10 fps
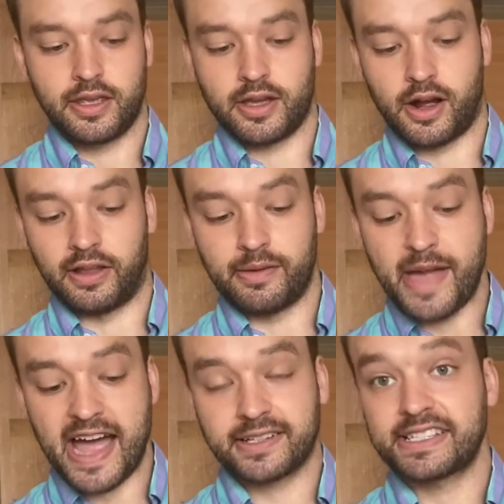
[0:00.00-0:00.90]
On the
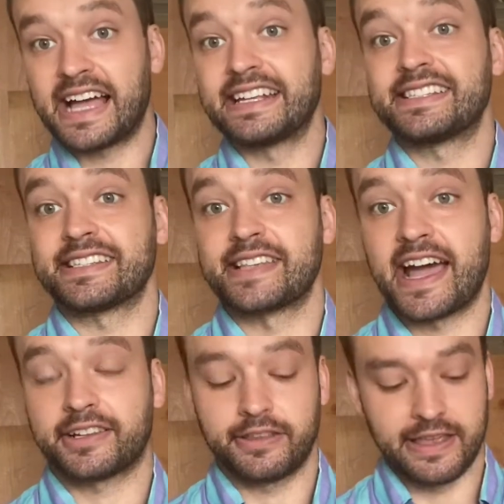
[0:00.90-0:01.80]
back side, it's
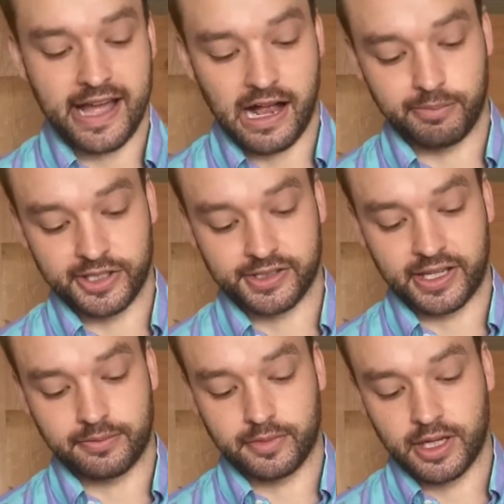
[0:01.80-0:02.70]
exactly the
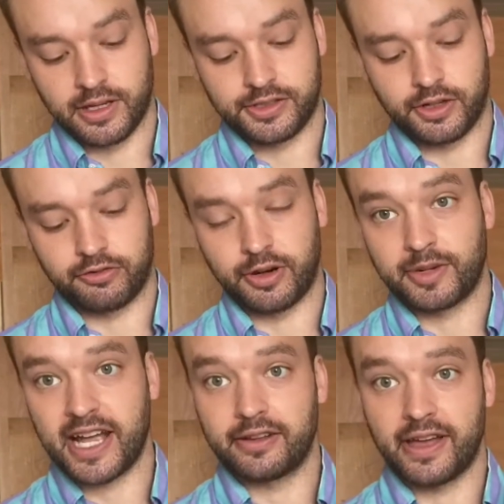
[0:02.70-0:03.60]
opposite. So from
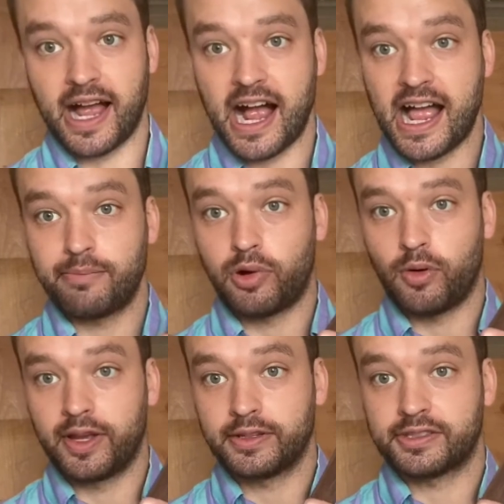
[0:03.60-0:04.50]
kind of the high
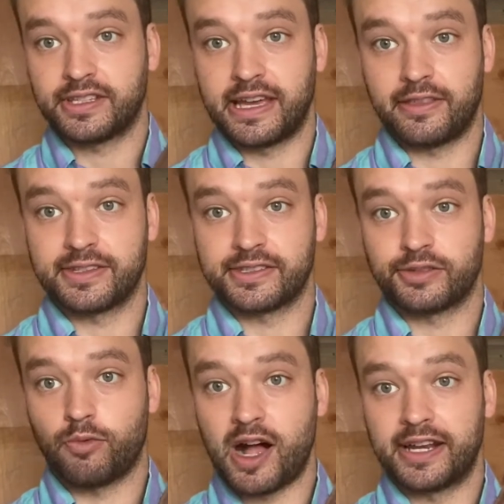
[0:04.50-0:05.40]
point, see how this is
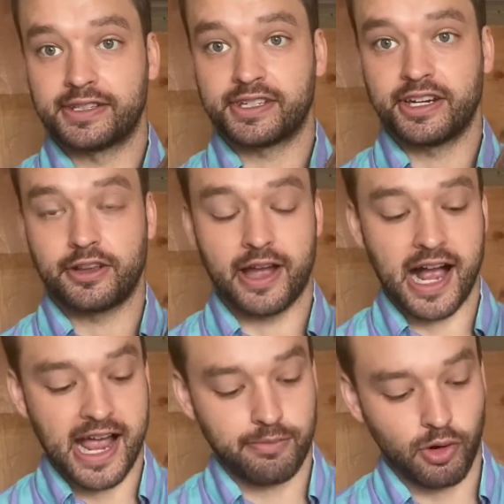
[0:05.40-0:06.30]
widest here, the
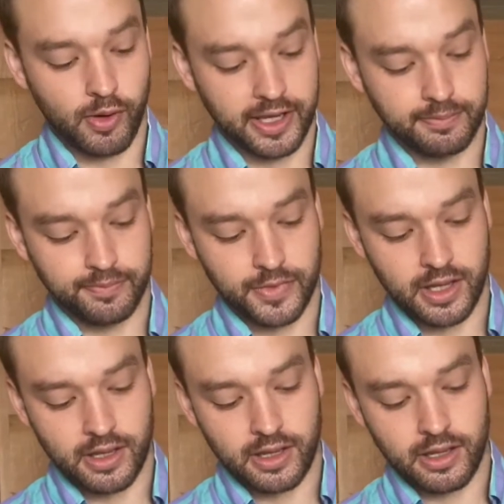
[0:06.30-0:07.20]
high point,
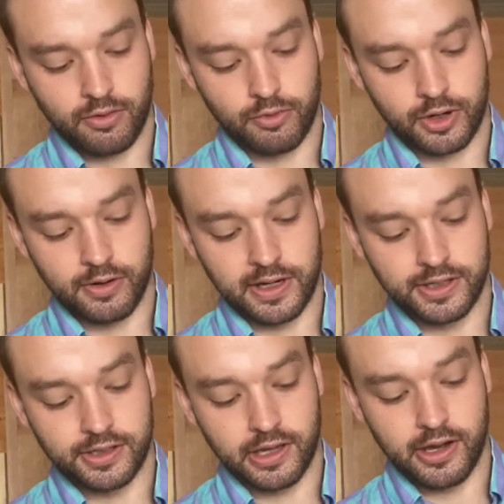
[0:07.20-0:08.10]
we're going
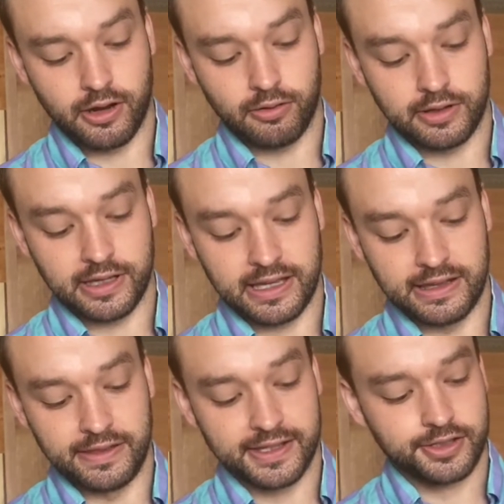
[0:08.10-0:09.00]
to go
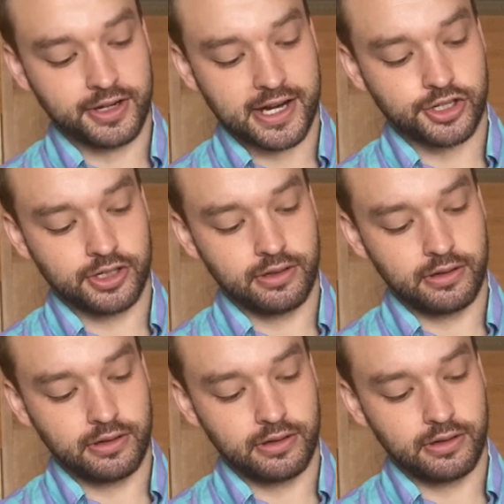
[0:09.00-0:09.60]
in this direction.